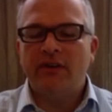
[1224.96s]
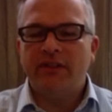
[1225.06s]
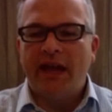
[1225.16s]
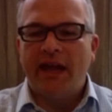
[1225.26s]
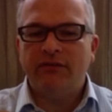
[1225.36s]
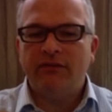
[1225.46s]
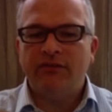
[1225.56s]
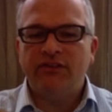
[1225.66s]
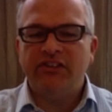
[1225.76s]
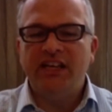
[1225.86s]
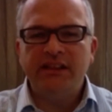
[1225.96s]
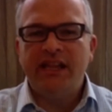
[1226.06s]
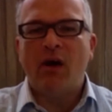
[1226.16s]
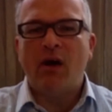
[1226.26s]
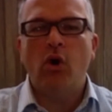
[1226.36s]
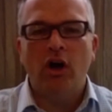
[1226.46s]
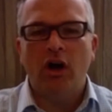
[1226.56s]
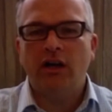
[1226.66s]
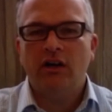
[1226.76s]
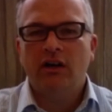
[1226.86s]
have seen that
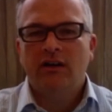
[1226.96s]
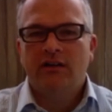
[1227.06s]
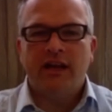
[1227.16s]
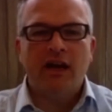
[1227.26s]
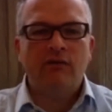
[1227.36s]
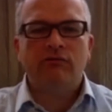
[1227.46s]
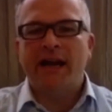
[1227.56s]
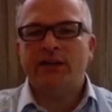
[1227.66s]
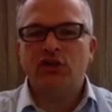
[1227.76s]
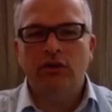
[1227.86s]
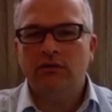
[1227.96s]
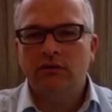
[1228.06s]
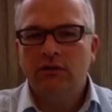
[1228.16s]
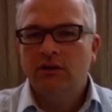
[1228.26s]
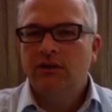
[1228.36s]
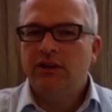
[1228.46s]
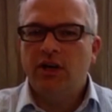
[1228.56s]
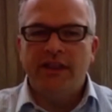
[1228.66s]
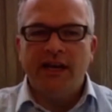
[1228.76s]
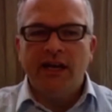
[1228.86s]
work. They're rational.
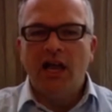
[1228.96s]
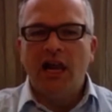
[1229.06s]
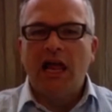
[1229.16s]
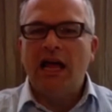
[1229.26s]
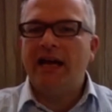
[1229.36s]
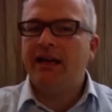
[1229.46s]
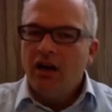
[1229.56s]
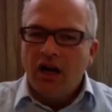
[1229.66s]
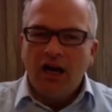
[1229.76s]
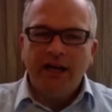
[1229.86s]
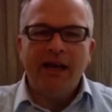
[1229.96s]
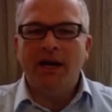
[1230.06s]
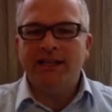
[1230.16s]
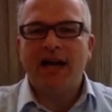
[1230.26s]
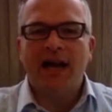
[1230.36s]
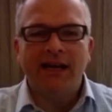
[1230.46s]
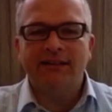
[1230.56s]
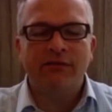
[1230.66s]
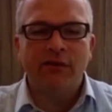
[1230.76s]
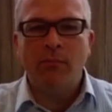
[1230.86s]
They're kind of like, I get my
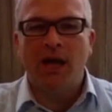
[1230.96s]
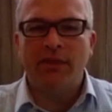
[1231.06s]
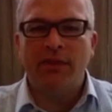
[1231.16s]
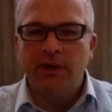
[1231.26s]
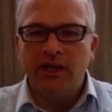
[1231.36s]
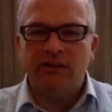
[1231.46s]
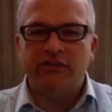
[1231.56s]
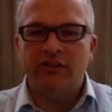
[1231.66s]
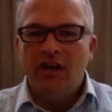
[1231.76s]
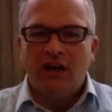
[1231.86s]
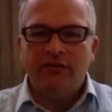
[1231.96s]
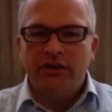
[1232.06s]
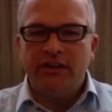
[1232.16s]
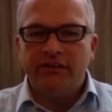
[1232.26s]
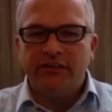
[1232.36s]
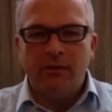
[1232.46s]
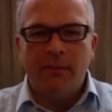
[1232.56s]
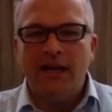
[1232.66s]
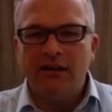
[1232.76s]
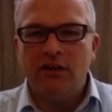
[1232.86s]
targets every month because I've got this
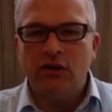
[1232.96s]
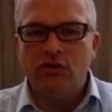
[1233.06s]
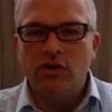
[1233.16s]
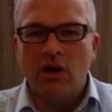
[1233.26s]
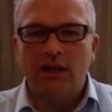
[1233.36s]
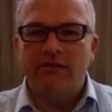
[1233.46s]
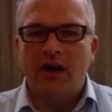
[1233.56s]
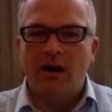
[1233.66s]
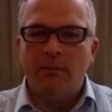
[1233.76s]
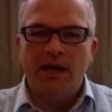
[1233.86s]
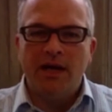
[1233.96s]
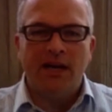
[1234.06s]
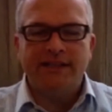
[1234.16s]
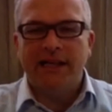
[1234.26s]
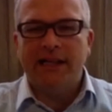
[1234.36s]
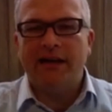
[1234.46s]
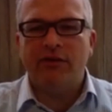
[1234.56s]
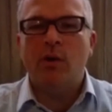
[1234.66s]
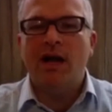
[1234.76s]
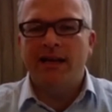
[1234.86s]
command and control environment, and I tell
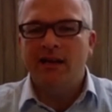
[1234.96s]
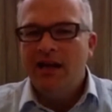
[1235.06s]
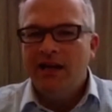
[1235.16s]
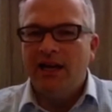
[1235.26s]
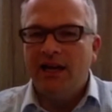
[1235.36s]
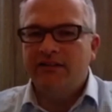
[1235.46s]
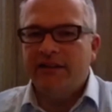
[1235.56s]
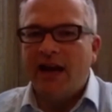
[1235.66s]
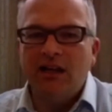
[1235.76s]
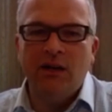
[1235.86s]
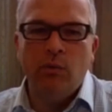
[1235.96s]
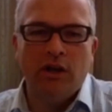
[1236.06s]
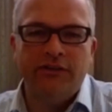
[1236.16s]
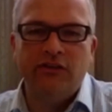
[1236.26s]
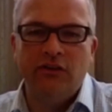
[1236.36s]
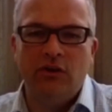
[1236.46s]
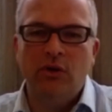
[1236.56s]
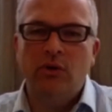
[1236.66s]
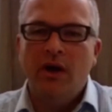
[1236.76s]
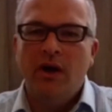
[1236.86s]
everyone exactly what to
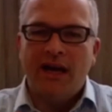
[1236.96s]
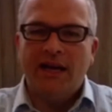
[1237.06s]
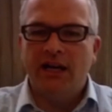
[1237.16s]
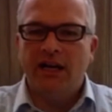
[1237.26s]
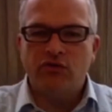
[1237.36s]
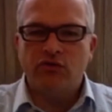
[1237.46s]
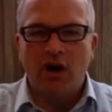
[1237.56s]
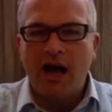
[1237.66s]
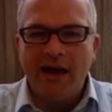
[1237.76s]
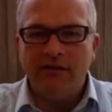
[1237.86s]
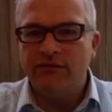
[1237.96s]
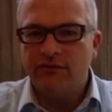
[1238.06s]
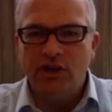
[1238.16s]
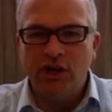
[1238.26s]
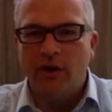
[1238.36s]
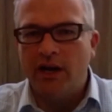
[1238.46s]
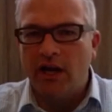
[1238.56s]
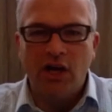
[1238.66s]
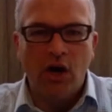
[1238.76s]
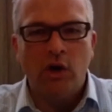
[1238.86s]
do, and I drive, and I
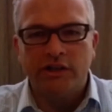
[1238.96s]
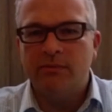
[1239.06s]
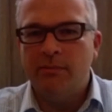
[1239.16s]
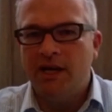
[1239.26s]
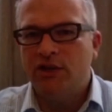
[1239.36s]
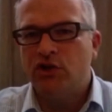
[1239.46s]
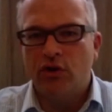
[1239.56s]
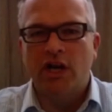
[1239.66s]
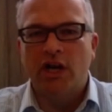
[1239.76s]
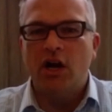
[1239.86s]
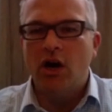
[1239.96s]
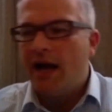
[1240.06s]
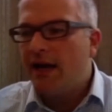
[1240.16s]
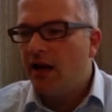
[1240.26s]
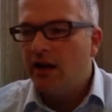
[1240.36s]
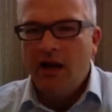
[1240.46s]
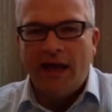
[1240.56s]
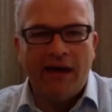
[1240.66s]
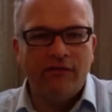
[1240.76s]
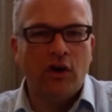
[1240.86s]
know what to measure, and I know how to
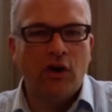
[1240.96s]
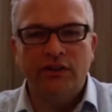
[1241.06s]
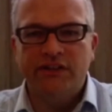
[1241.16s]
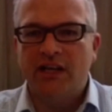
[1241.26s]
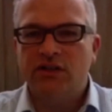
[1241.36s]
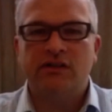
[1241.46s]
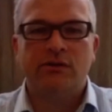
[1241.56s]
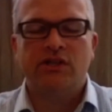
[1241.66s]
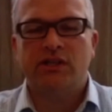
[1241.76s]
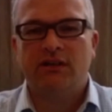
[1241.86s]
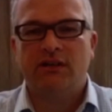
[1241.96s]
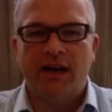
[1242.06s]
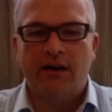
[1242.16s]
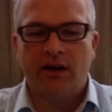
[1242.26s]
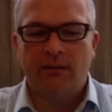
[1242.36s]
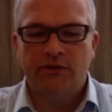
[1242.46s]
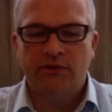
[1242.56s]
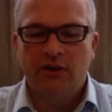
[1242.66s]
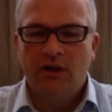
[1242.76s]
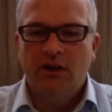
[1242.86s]
have conversations to achieve the outcomes.
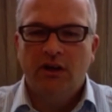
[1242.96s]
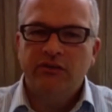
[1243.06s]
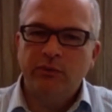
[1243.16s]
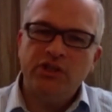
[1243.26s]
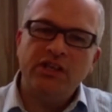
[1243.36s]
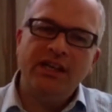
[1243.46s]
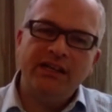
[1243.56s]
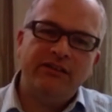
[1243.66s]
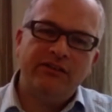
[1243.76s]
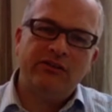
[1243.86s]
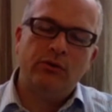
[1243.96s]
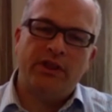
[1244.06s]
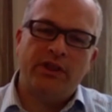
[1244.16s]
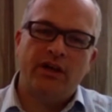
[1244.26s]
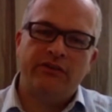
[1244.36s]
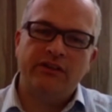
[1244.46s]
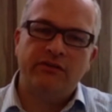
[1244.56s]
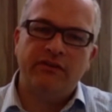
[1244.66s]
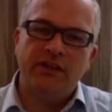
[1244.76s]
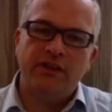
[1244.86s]
So what you need to do with those
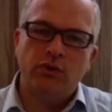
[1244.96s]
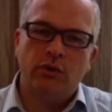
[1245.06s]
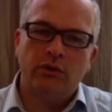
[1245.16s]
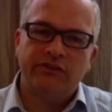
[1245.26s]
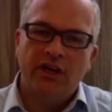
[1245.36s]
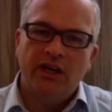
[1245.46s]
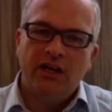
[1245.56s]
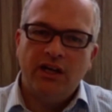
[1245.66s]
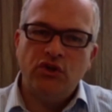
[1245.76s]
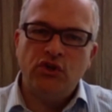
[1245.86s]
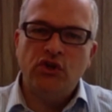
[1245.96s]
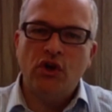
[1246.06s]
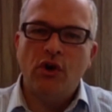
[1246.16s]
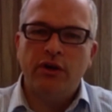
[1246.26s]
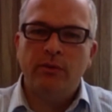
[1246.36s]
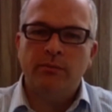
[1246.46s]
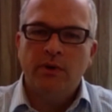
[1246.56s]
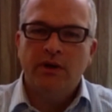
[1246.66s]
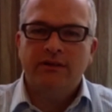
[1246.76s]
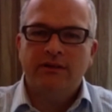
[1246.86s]
individuals is show them
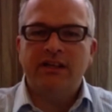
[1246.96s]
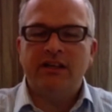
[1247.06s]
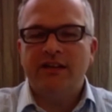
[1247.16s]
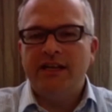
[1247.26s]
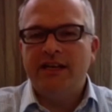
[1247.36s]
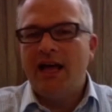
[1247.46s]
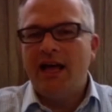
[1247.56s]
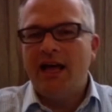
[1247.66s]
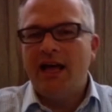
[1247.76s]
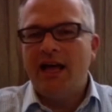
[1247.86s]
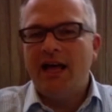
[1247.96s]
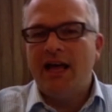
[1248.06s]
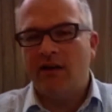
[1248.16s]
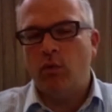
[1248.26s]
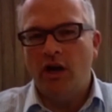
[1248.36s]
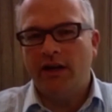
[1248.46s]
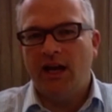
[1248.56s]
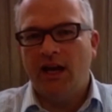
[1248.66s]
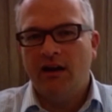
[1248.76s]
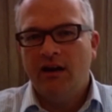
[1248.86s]
that there's another way of
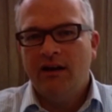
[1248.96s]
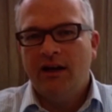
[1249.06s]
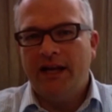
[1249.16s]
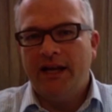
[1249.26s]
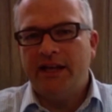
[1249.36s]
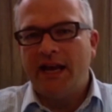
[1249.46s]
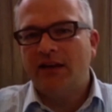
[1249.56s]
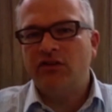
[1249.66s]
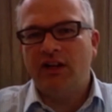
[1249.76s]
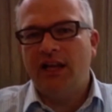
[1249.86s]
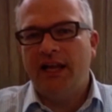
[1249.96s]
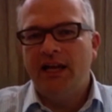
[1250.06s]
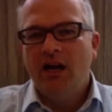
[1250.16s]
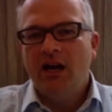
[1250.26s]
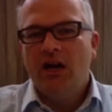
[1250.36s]
working, and that actually